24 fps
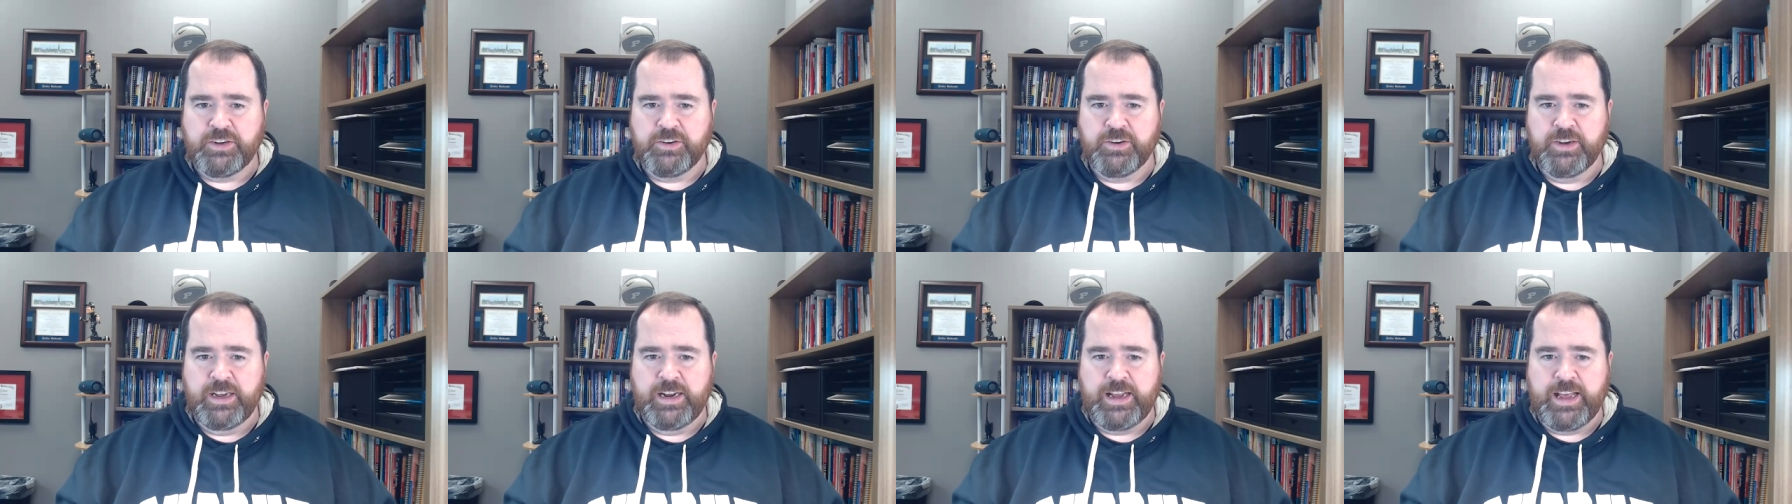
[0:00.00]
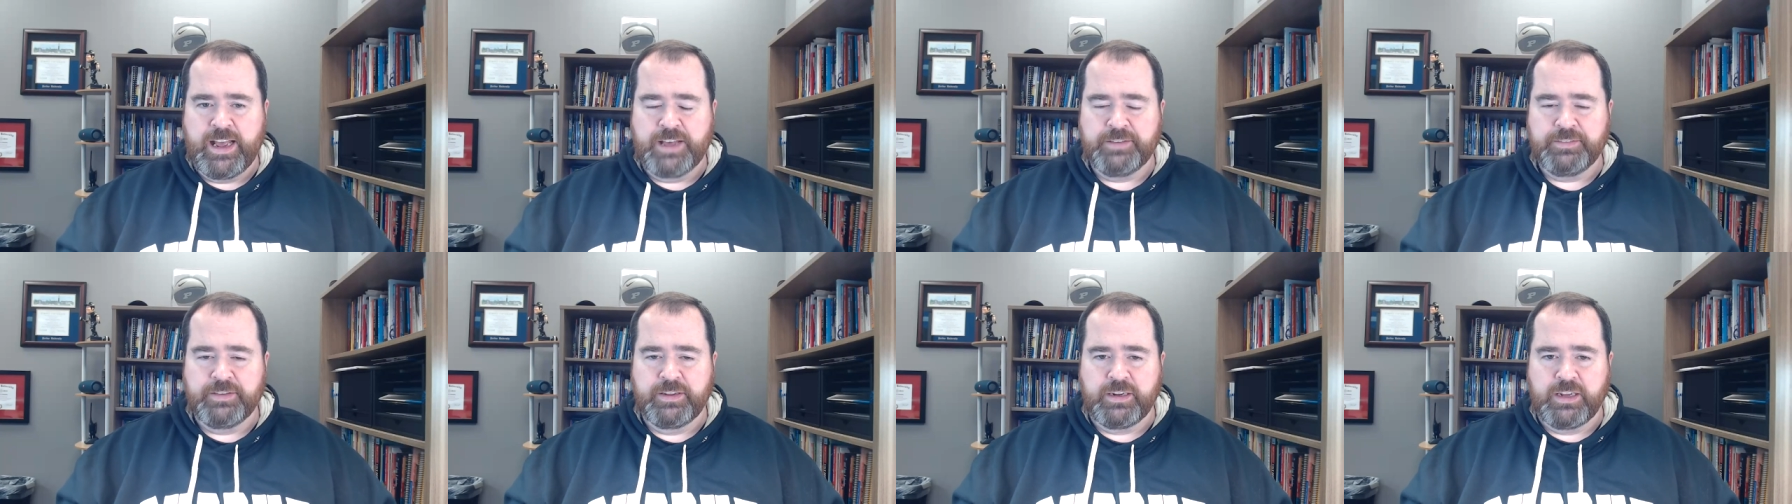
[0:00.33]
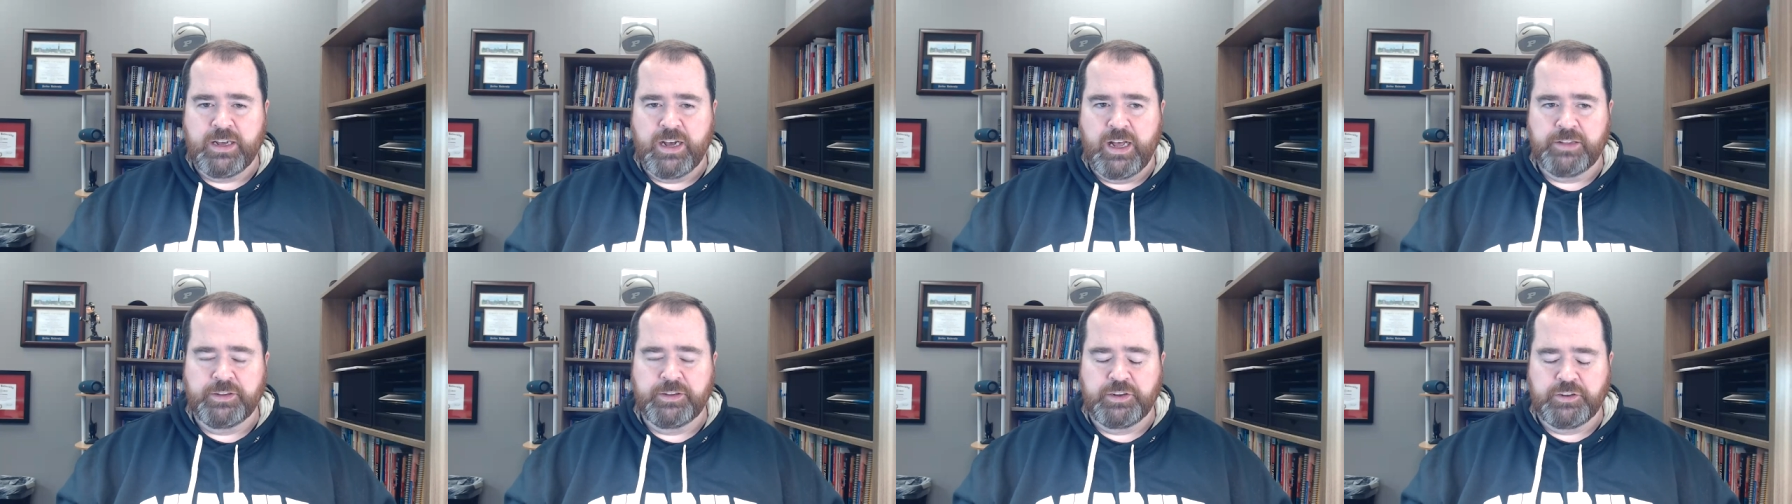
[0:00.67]
grade Avid
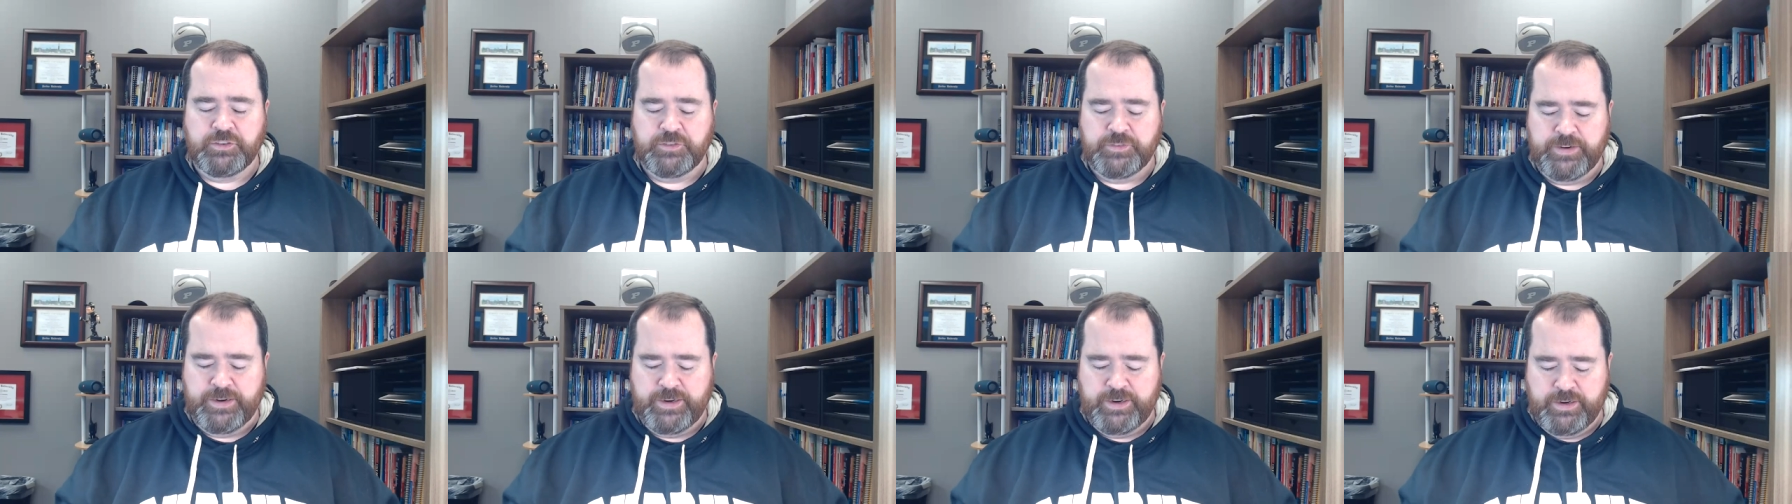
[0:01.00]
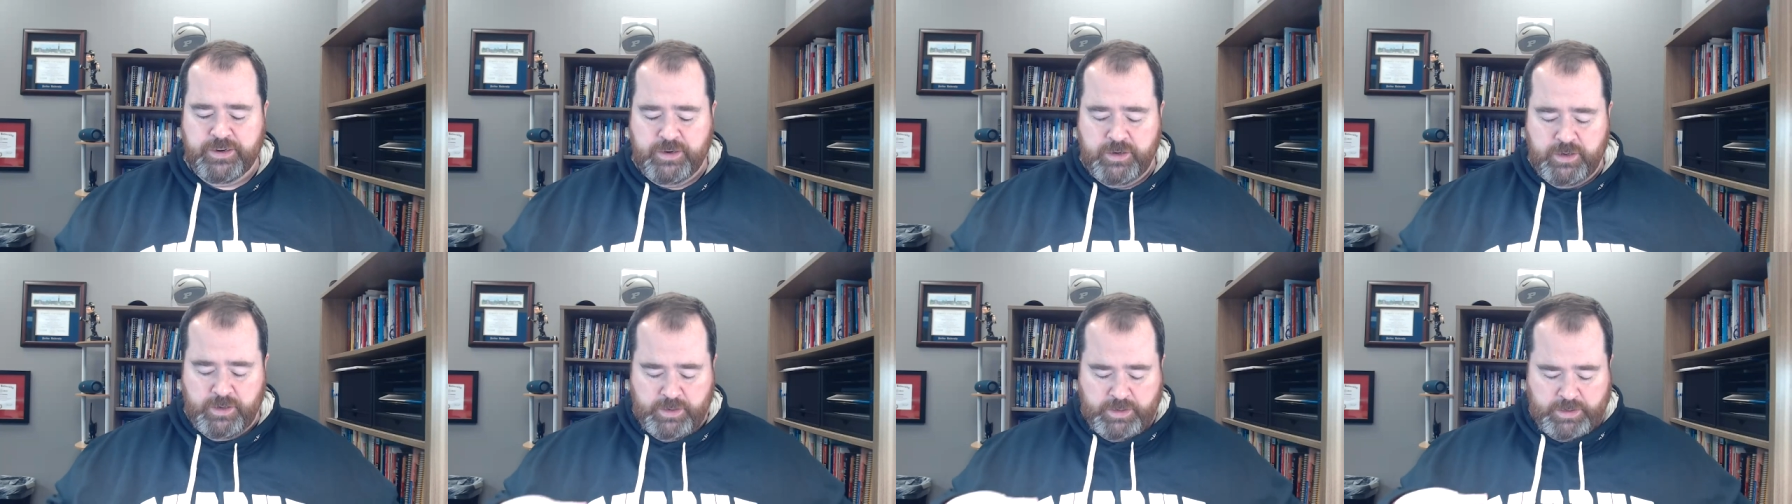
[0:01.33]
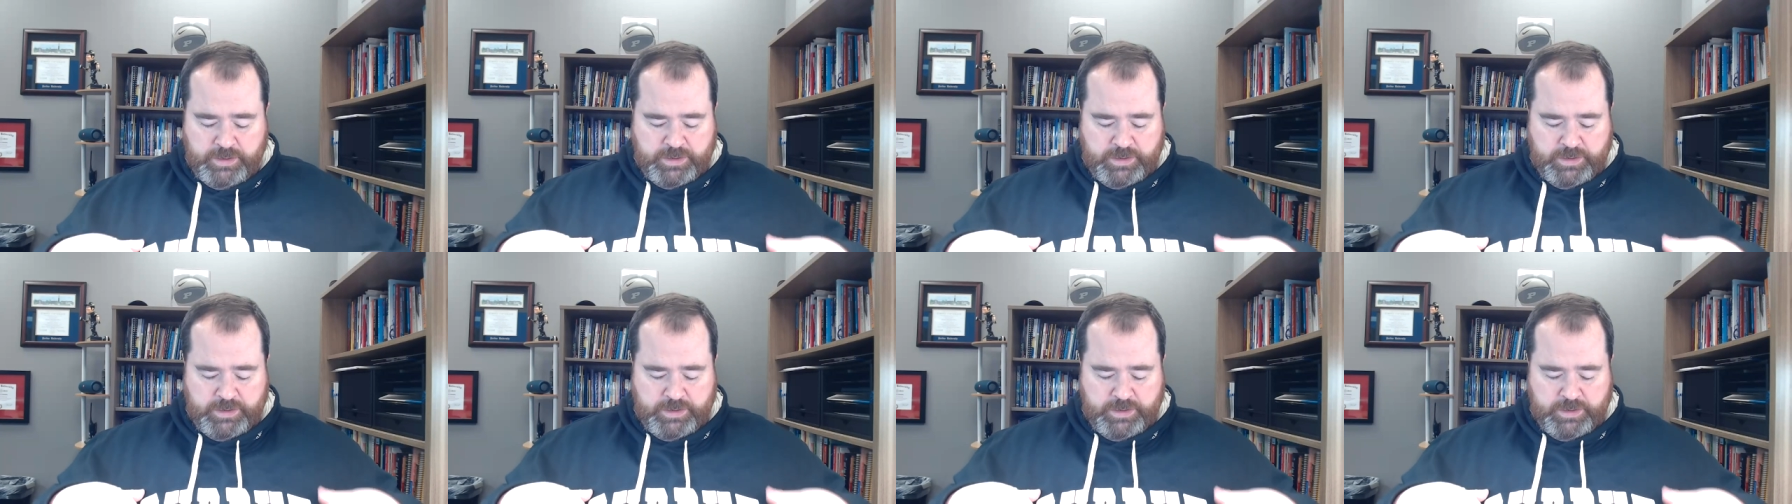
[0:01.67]
College Fair.